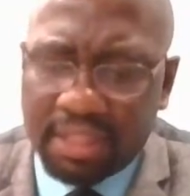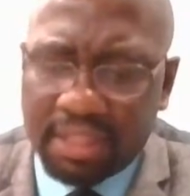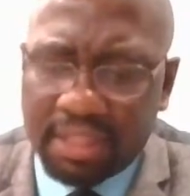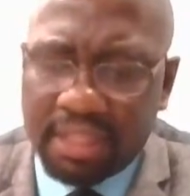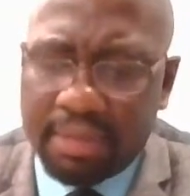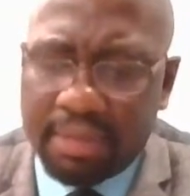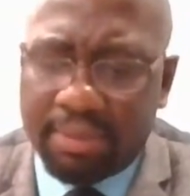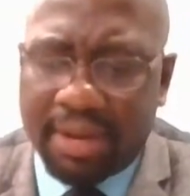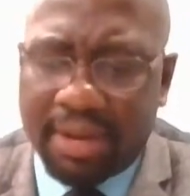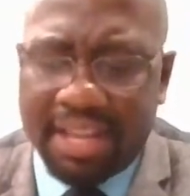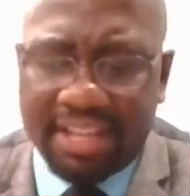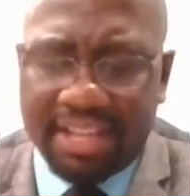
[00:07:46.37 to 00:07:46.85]

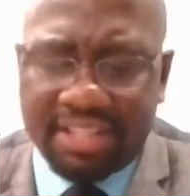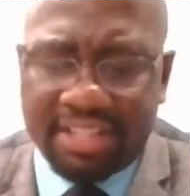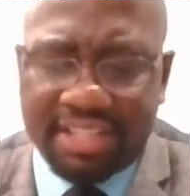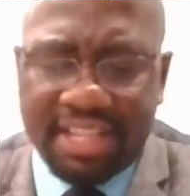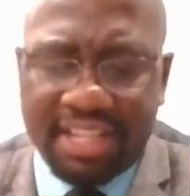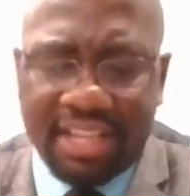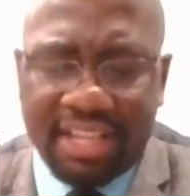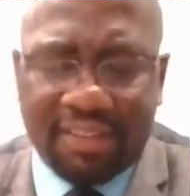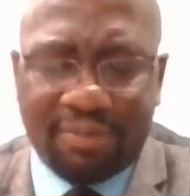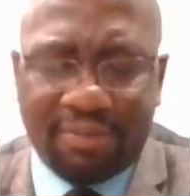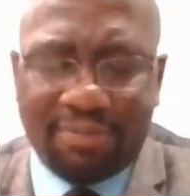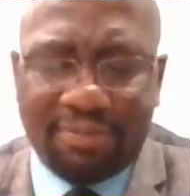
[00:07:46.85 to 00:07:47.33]
Liberate
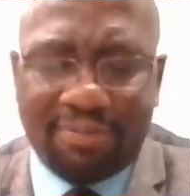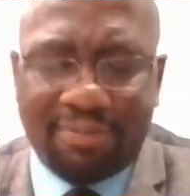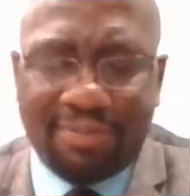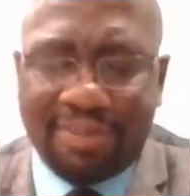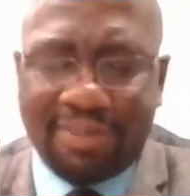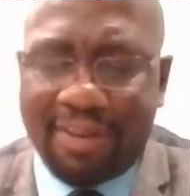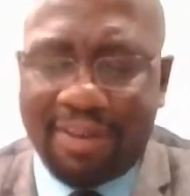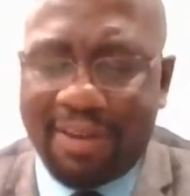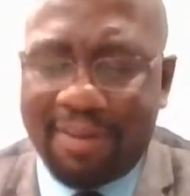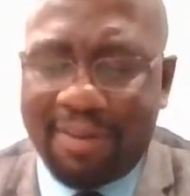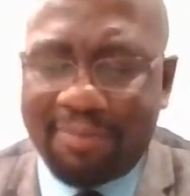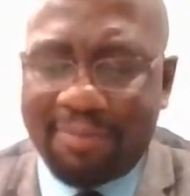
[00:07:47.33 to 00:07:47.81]
yourselves from
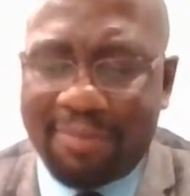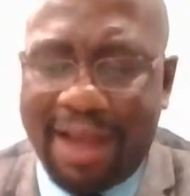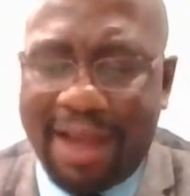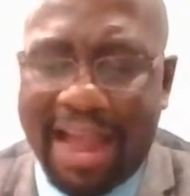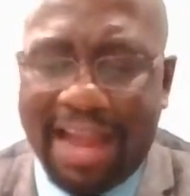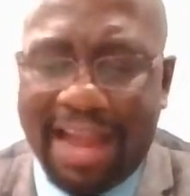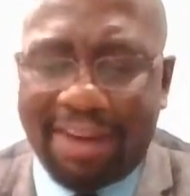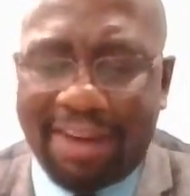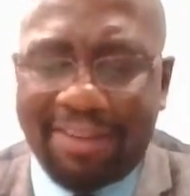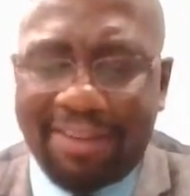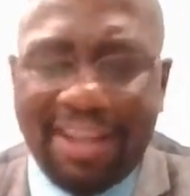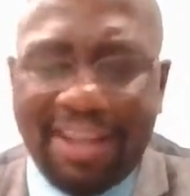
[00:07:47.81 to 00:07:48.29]

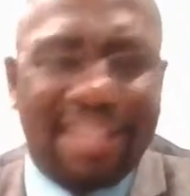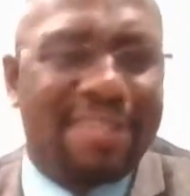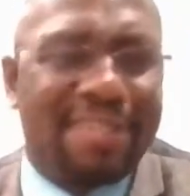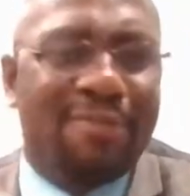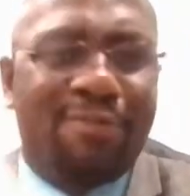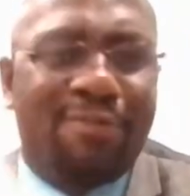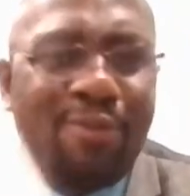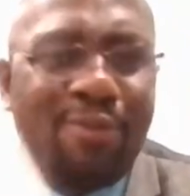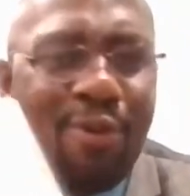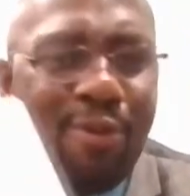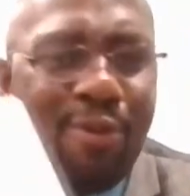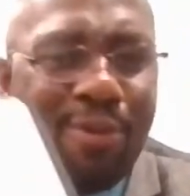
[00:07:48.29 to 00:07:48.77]
IRAs
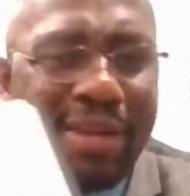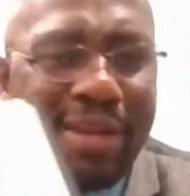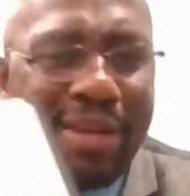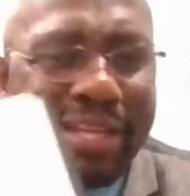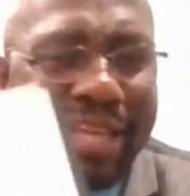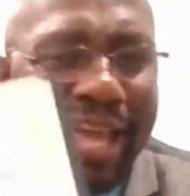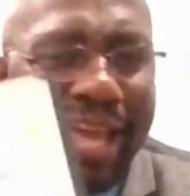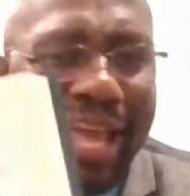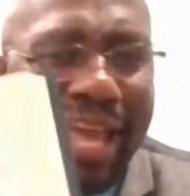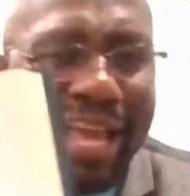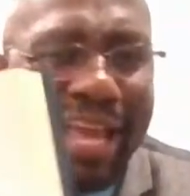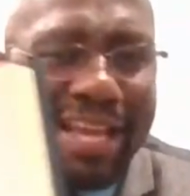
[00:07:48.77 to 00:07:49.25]
and
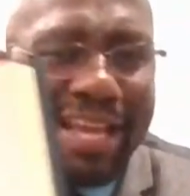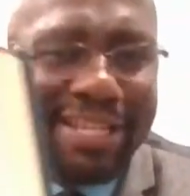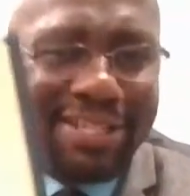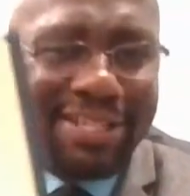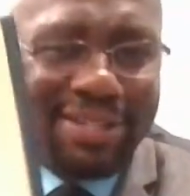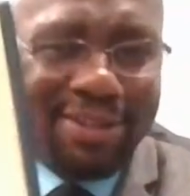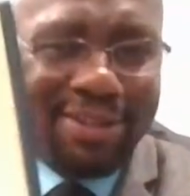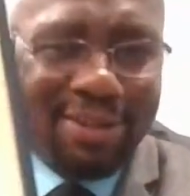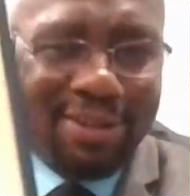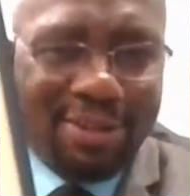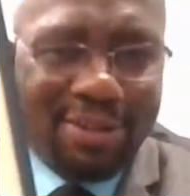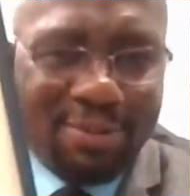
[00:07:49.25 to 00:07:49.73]
401ks.
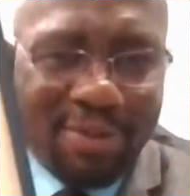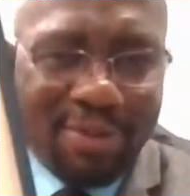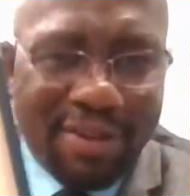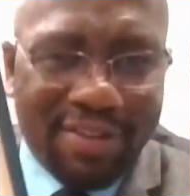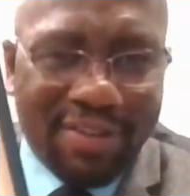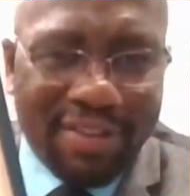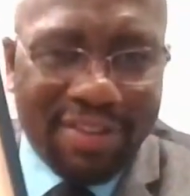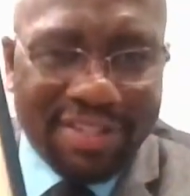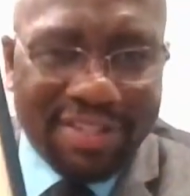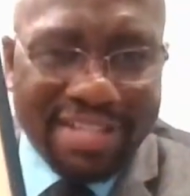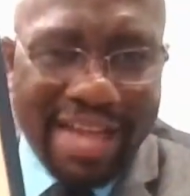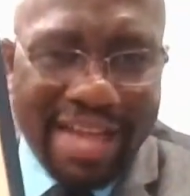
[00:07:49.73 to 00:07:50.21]
Is one
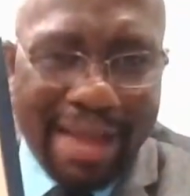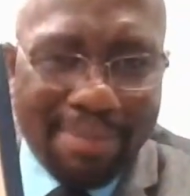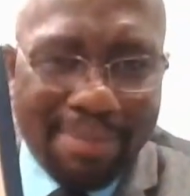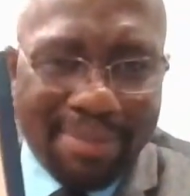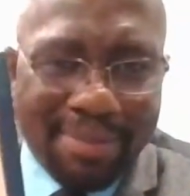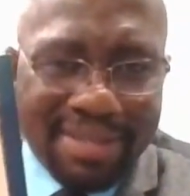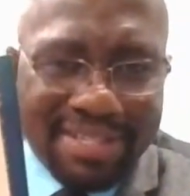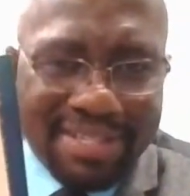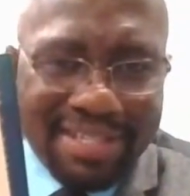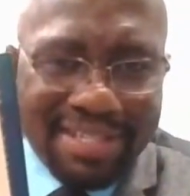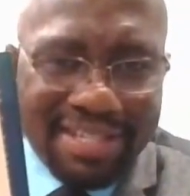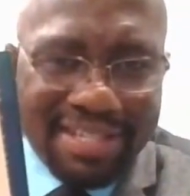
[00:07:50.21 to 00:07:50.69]
of the
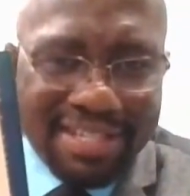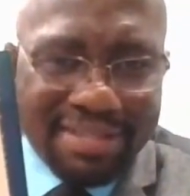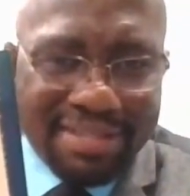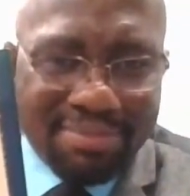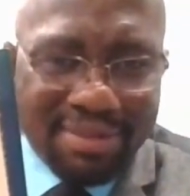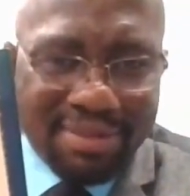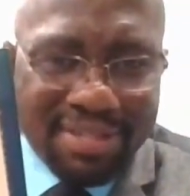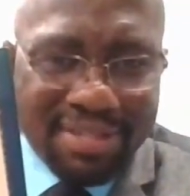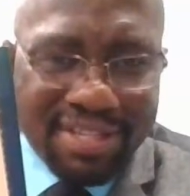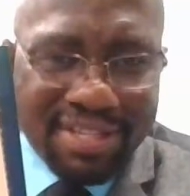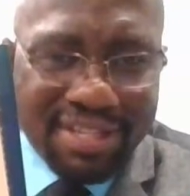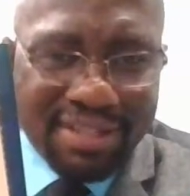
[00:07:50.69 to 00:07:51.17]
topics in this
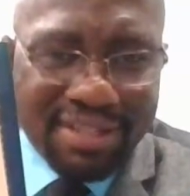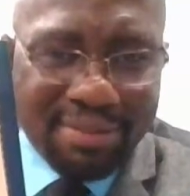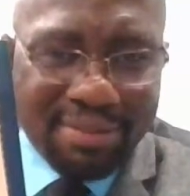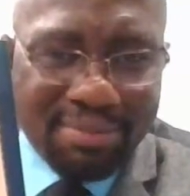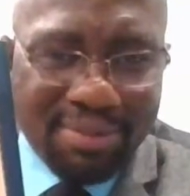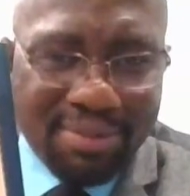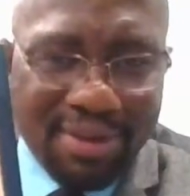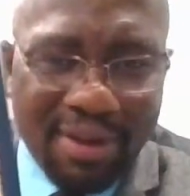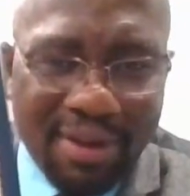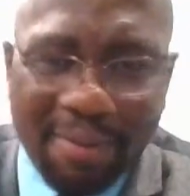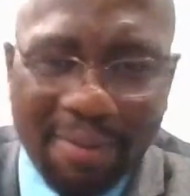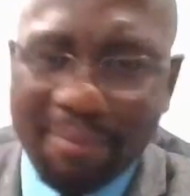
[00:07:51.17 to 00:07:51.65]
particular
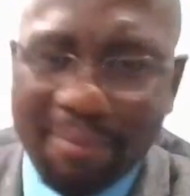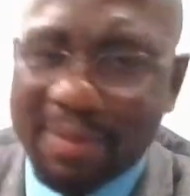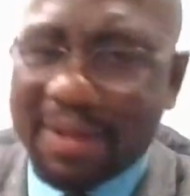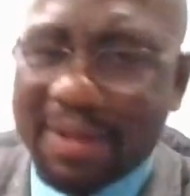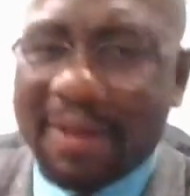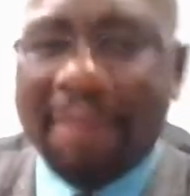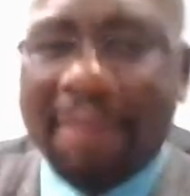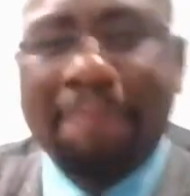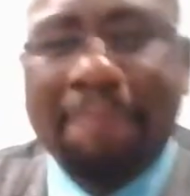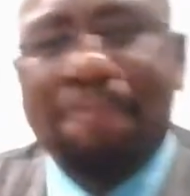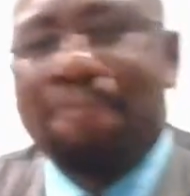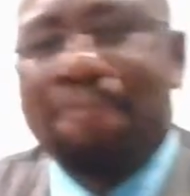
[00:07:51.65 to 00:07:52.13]
book,
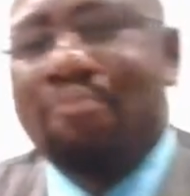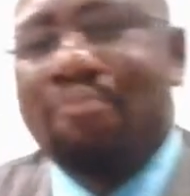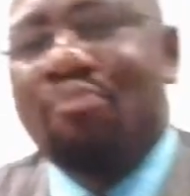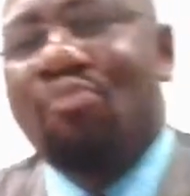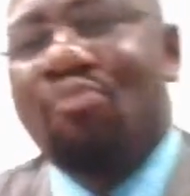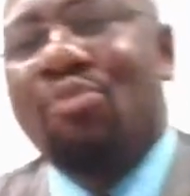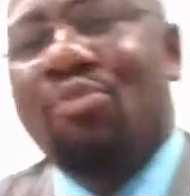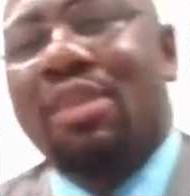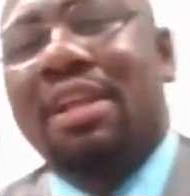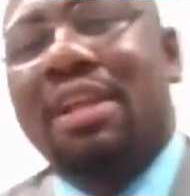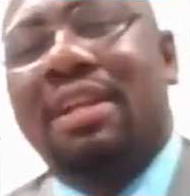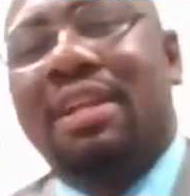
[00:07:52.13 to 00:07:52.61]
but
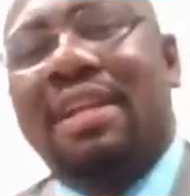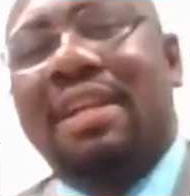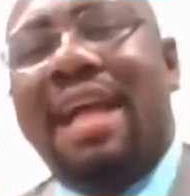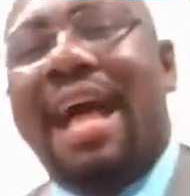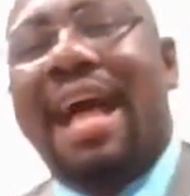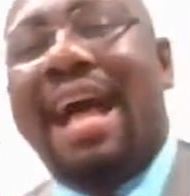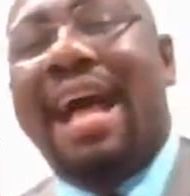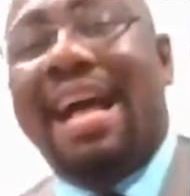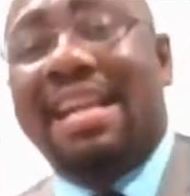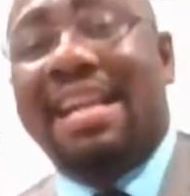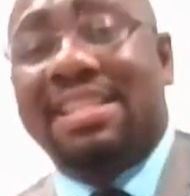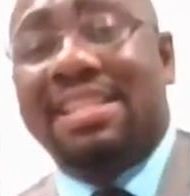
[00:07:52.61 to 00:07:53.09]

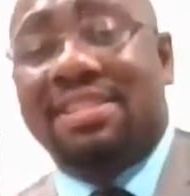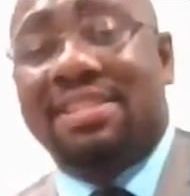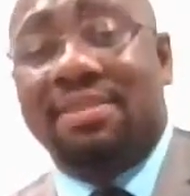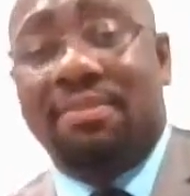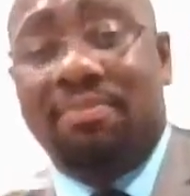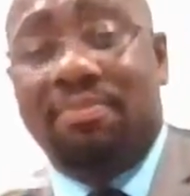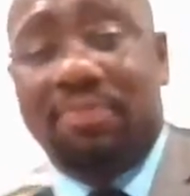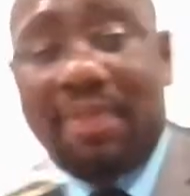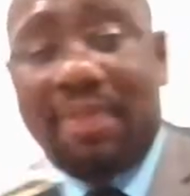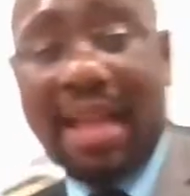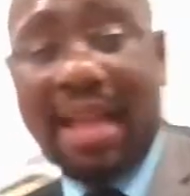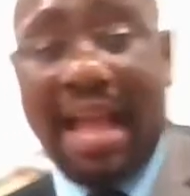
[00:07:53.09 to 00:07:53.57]
guys,
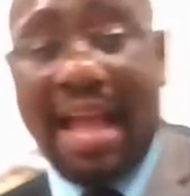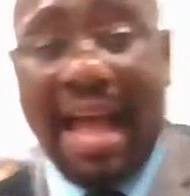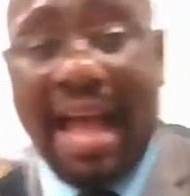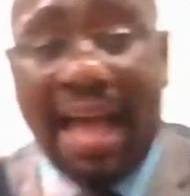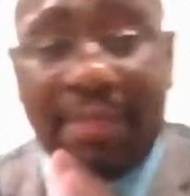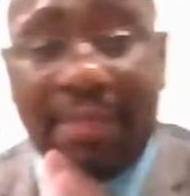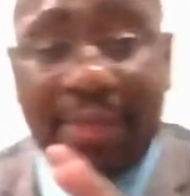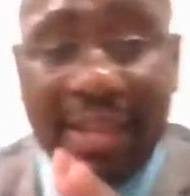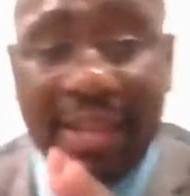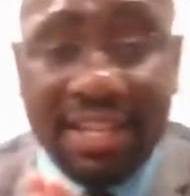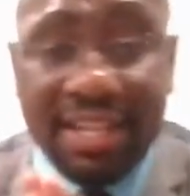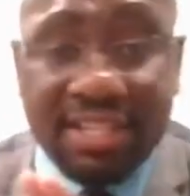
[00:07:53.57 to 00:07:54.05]

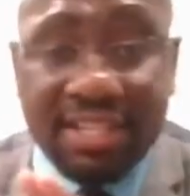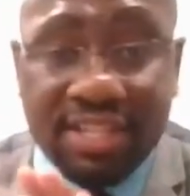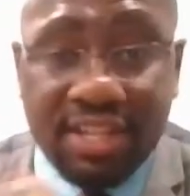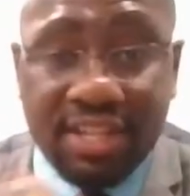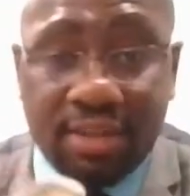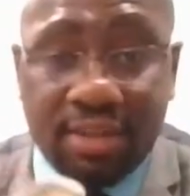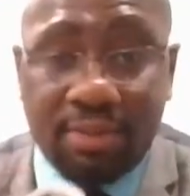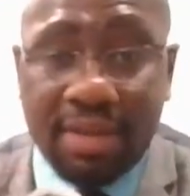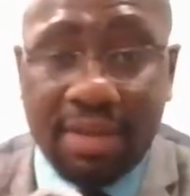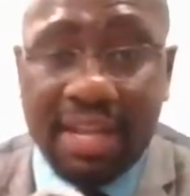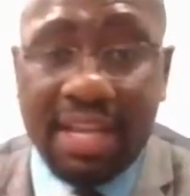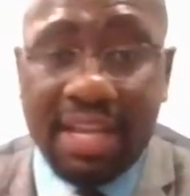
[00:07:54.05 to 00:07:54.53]
I think it's a
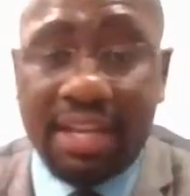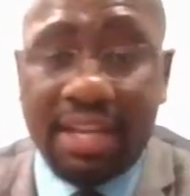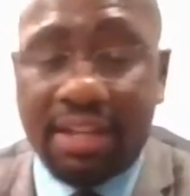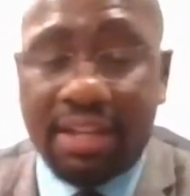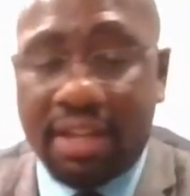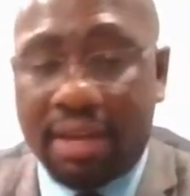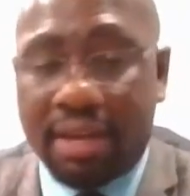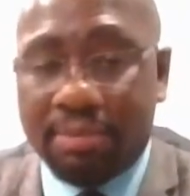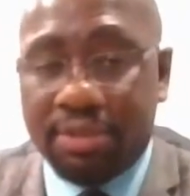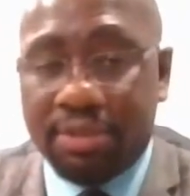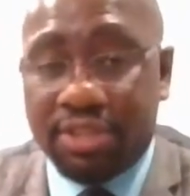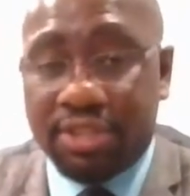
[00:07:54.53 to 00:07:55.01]
good read.
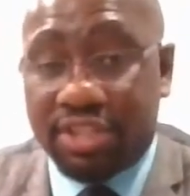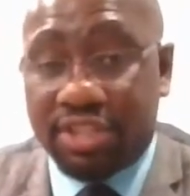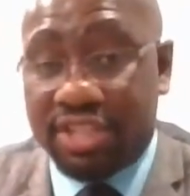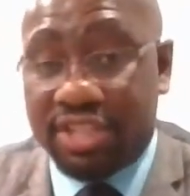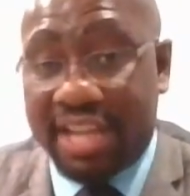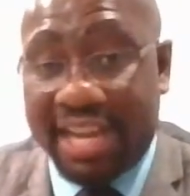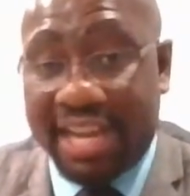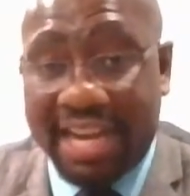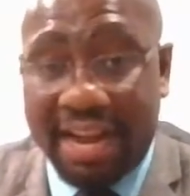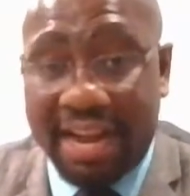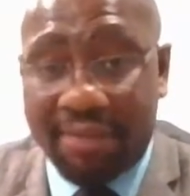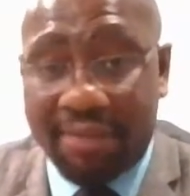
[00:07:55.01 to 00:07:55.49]
You should
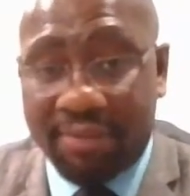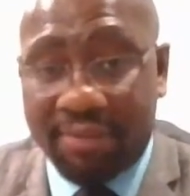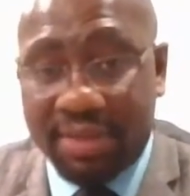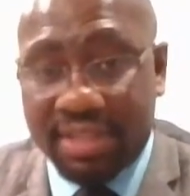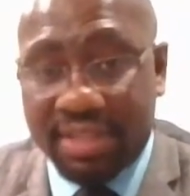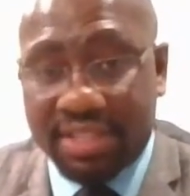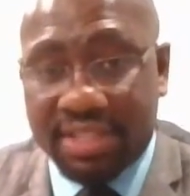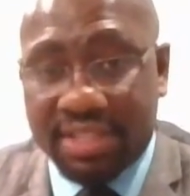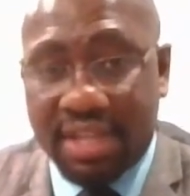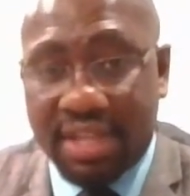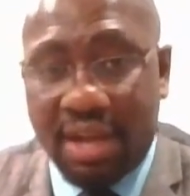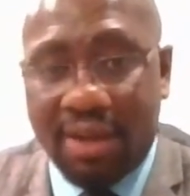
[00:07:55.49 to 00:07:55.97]
check it out for
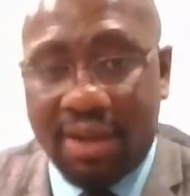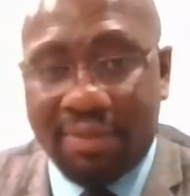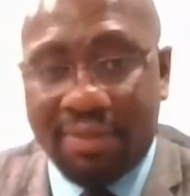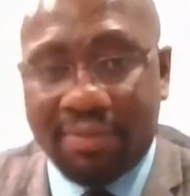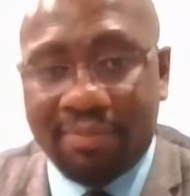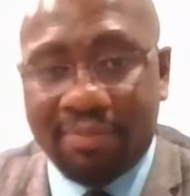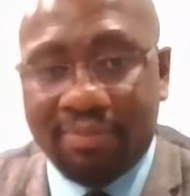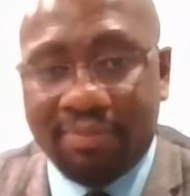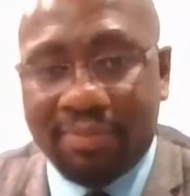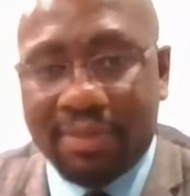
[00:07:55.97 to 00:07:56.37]
yourself.